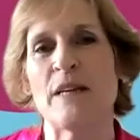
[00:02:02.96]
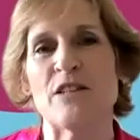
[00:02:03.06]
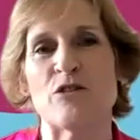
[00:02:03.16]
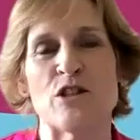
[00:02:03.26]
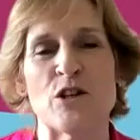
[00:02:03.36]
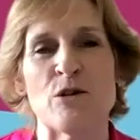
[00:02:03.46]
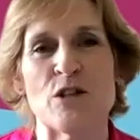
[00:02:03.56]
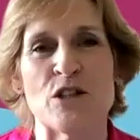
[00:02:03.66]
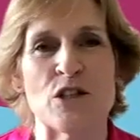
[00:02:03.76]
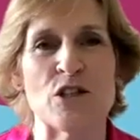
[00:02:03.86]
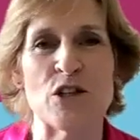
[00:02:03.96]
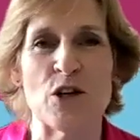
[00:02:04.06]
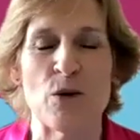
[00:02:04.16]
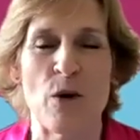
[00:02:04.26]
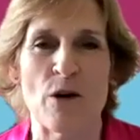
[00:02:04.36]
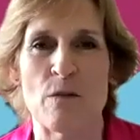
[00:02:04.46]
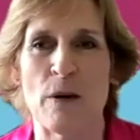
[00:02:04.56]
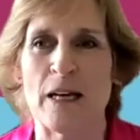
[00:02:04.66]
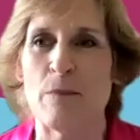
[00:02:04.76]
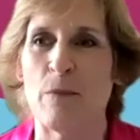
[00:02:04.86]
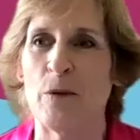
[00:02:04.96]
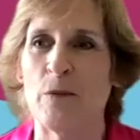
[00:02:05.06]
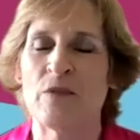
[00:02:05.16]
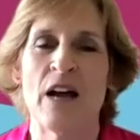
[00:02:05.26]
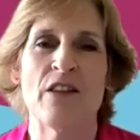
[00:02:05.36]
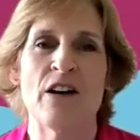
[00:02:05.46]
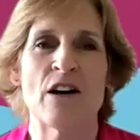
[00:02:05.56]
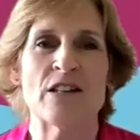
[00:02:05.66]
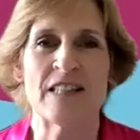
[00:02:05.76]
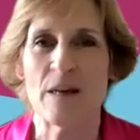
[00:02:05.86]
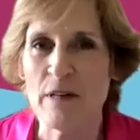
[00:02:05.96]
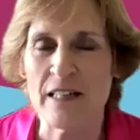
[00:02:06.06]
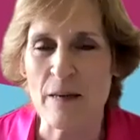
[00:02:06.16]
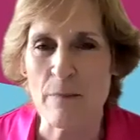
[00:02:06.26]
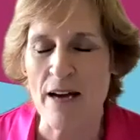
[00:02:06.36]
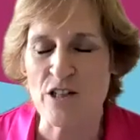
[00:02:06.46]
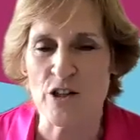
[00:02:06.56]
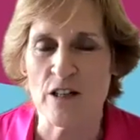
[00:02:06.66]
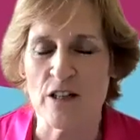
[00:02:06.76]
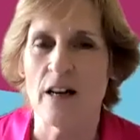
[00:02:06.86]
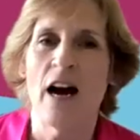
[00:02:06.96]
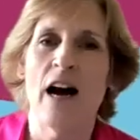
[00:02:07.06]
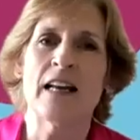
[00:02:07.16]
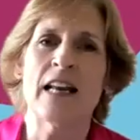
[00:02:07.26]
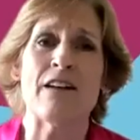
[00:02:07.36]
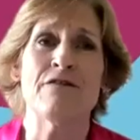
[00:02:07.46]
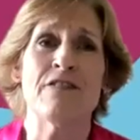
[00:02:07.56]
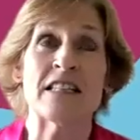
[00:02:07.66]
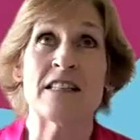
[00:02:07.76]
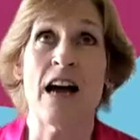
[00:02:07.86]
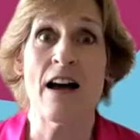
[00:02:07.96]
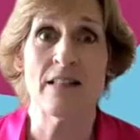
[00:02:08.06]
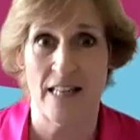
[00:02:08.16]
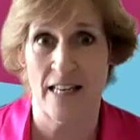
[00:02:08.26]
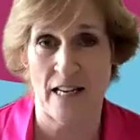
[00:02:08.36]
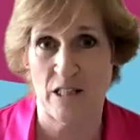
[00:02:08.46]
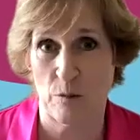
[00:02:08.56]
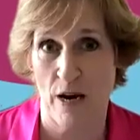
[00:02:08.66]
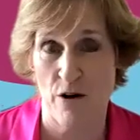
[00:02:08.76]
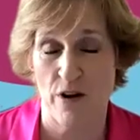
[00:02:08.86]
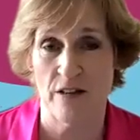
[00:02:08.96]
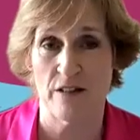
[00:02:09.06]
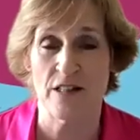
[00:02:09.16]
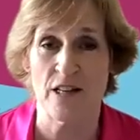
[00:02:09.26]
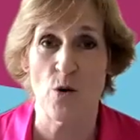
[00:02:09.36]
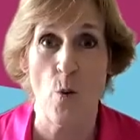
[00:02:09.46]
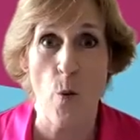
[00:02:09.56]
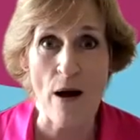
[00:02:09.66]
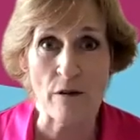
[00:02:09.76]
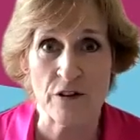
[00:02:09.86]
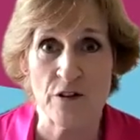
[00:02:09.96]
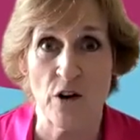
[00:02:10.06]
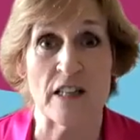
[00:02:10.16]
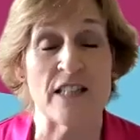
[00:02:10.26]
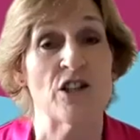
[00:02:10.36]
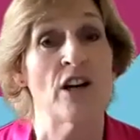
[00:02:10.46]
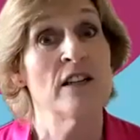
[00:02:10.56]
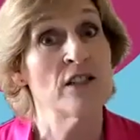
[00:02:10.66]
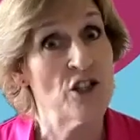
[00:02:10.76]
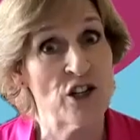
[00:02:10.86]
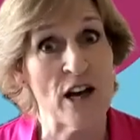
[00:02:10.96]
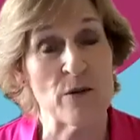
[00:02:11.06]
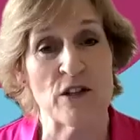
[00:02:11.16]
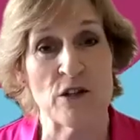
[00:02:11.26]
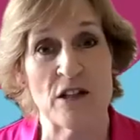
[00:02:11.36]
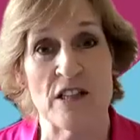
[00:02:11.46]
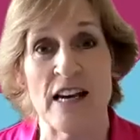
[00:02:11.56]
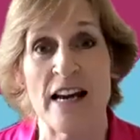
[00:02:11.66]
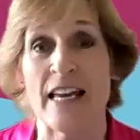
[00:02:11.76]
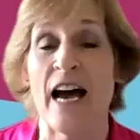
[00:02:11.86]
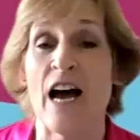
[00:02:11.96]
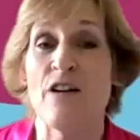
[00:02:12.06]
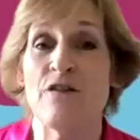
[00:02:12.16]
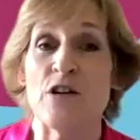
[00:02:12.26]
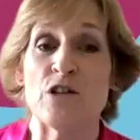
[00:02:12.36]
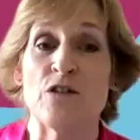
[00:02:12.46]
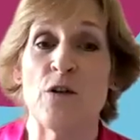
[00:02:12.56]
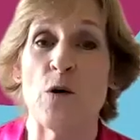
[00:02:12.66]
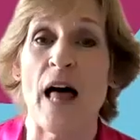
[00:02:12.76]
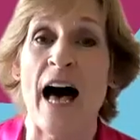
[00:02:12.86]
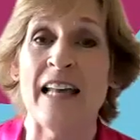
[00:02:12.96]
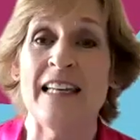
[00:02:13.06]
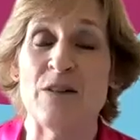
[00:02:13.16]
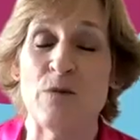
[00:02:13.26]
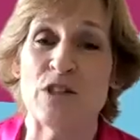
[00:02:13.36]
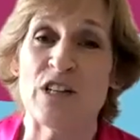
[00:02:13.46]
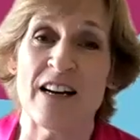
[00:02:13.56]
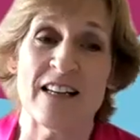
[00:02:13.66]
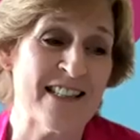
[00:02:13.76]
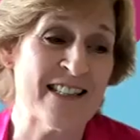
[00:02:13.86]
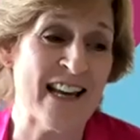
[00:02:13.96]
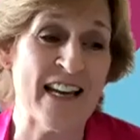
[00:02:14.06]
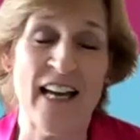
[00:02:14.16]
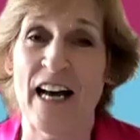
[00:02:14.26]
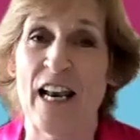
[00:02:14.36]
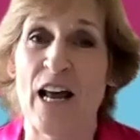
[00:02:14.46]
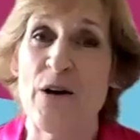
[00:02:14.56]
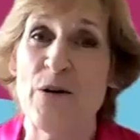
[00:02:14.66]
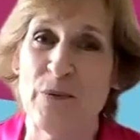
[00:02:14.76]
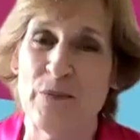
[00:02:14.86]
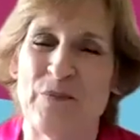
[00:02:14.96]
me introduce you to two other people that are similarly passionate and have fantastic experience and a wealth of knowledge to share with you today. First of all, Ali, would you like to say hello?